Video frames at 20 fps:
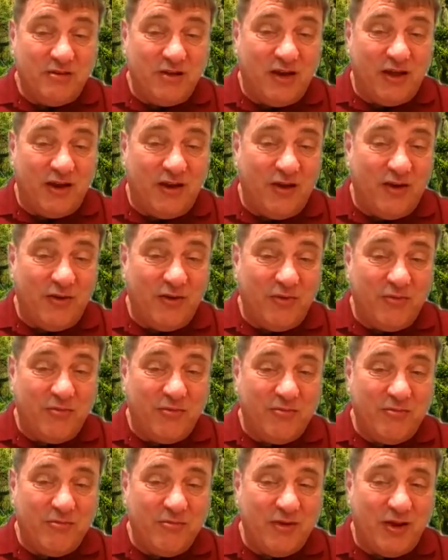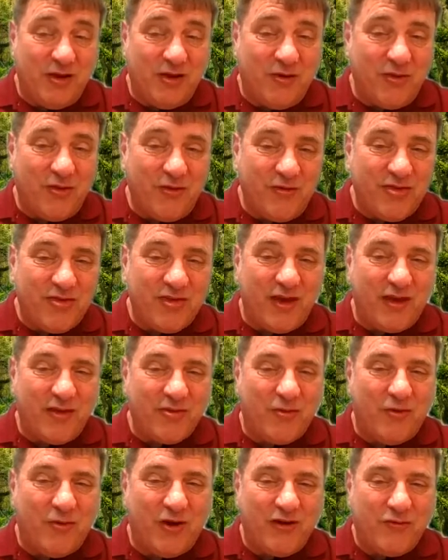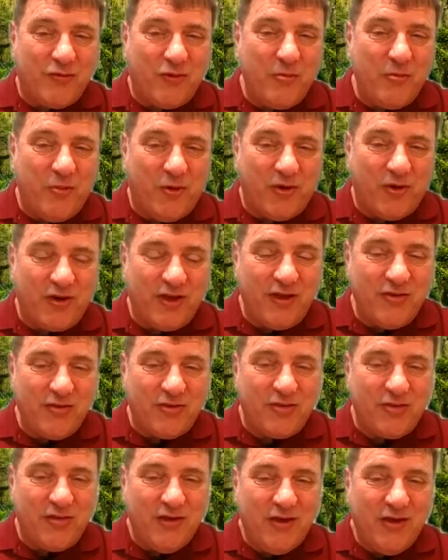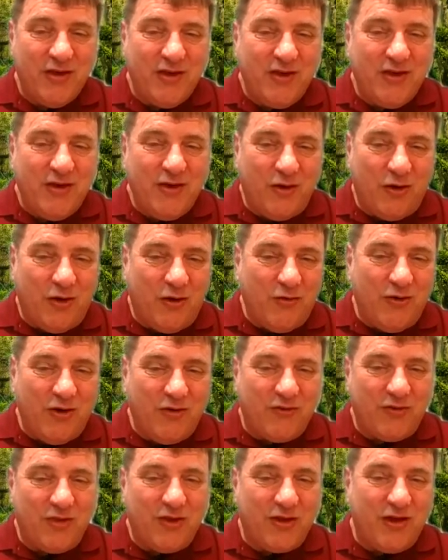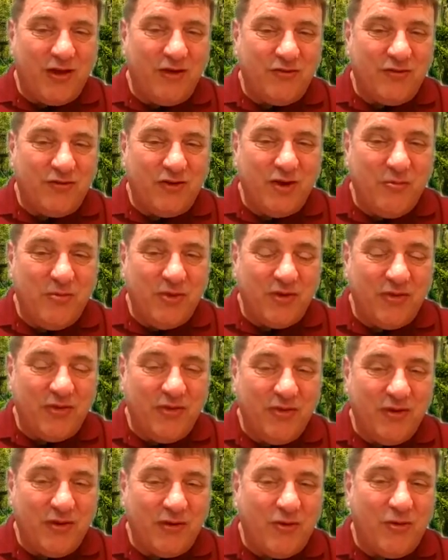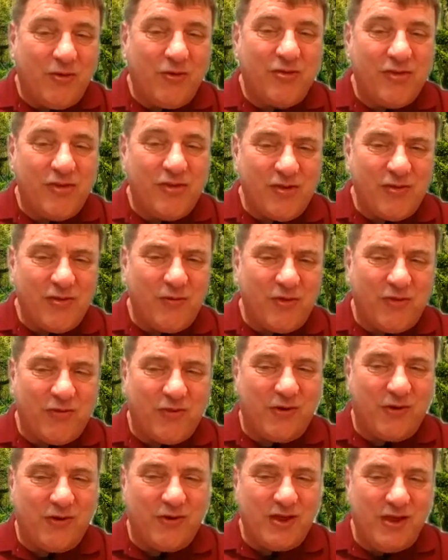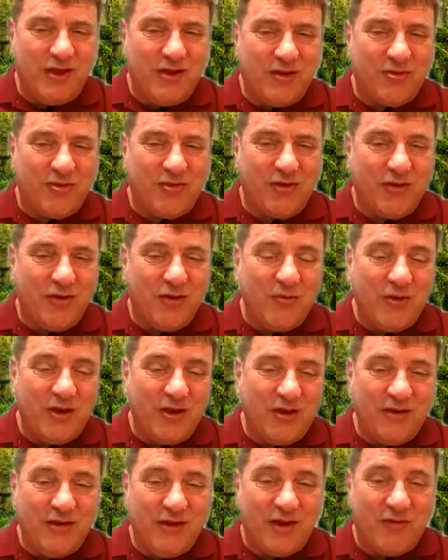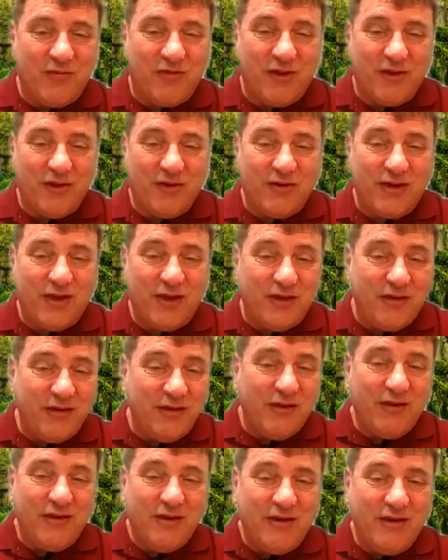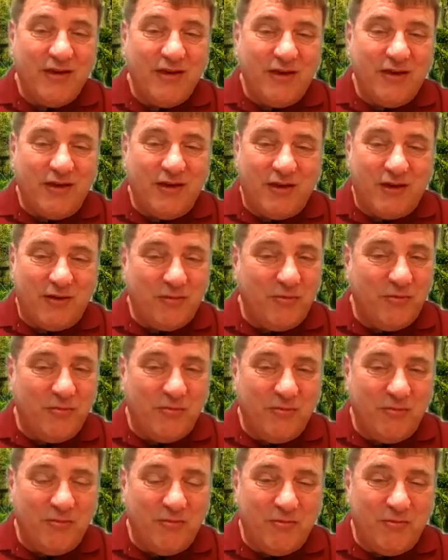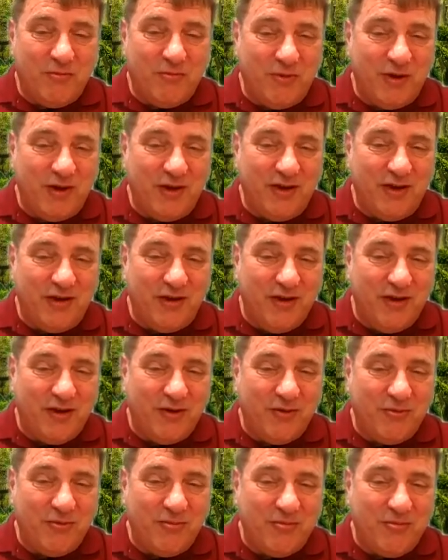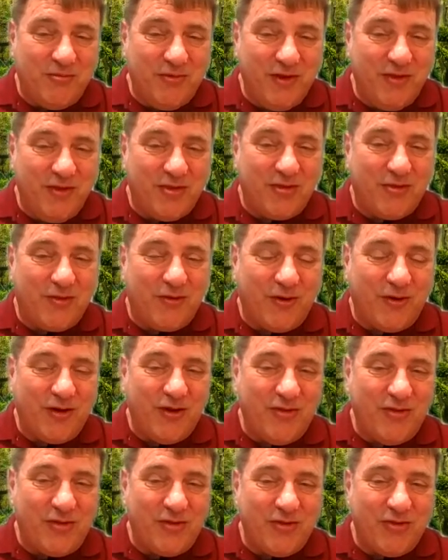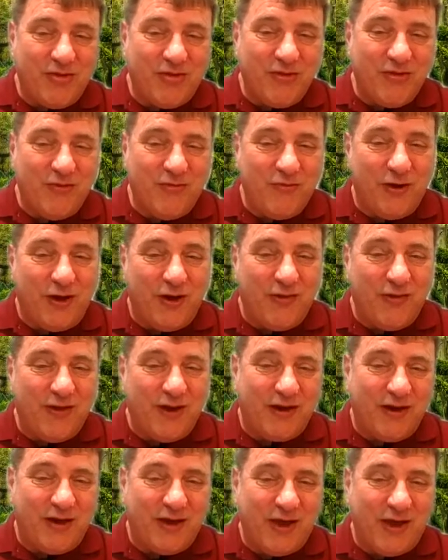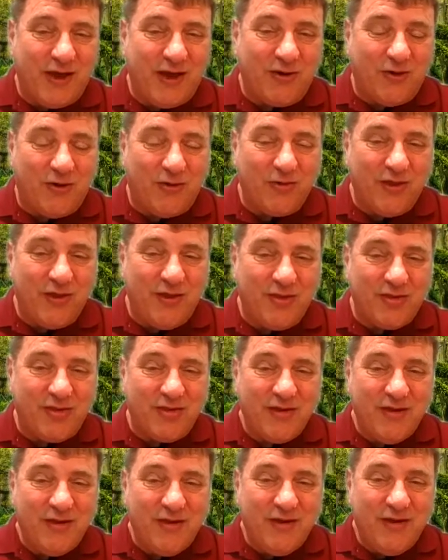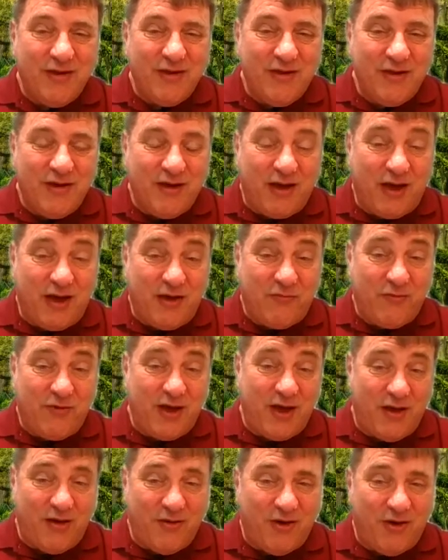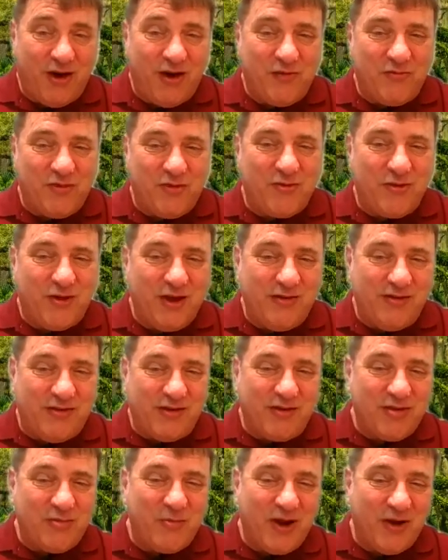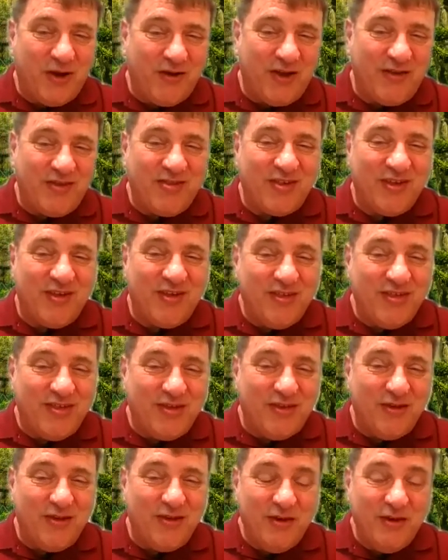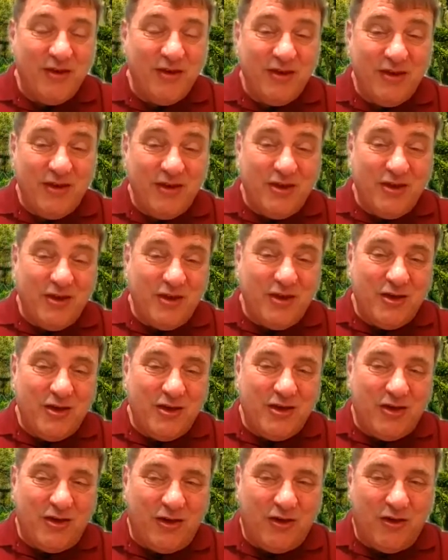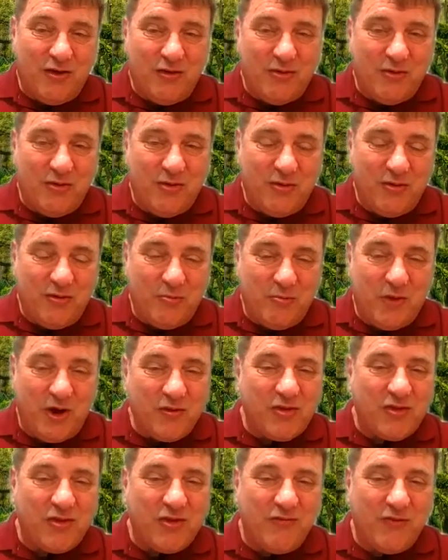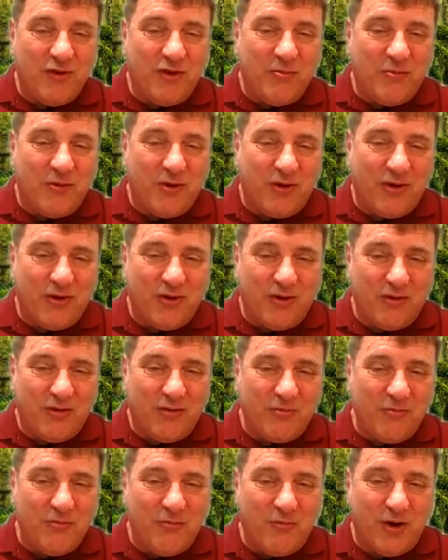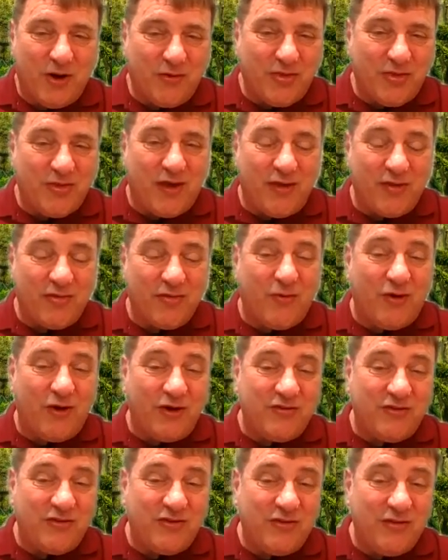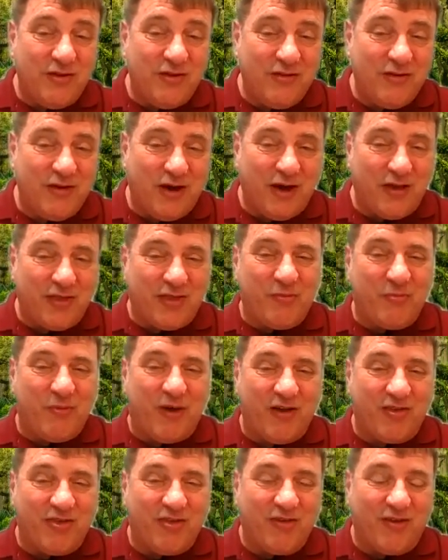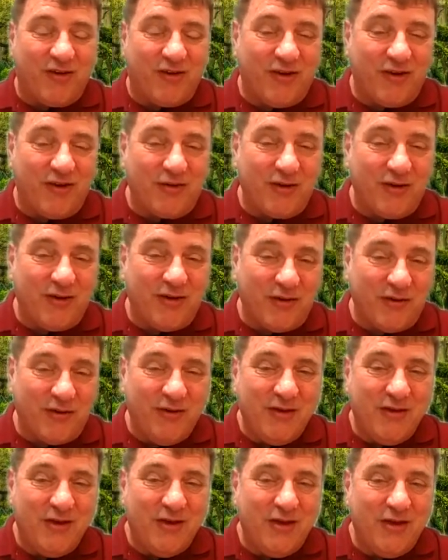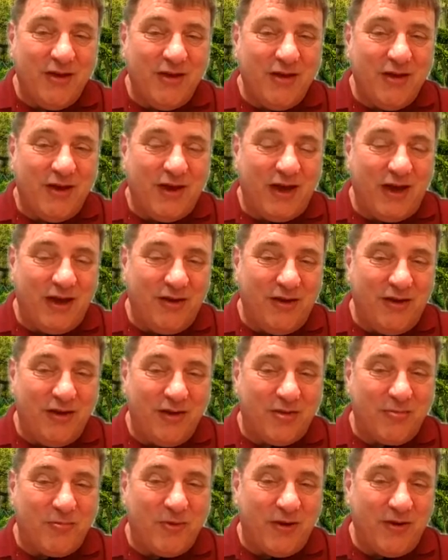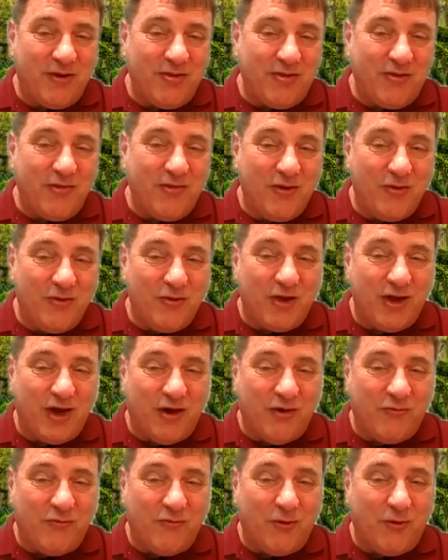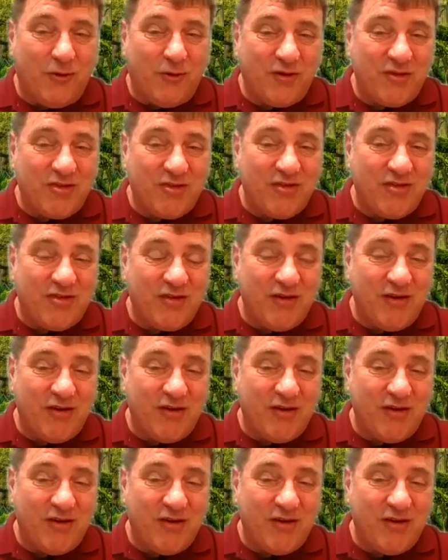I know, there's Sasquatch reportings all over the country, but of course, this was 30 years ago. We didn't have the internet. Um, we didn't know these stories. It's funny that I've had a lot of strange experiences, and uh, most of them were where Sasquatch hotspots are. And experiencing the Cal Forest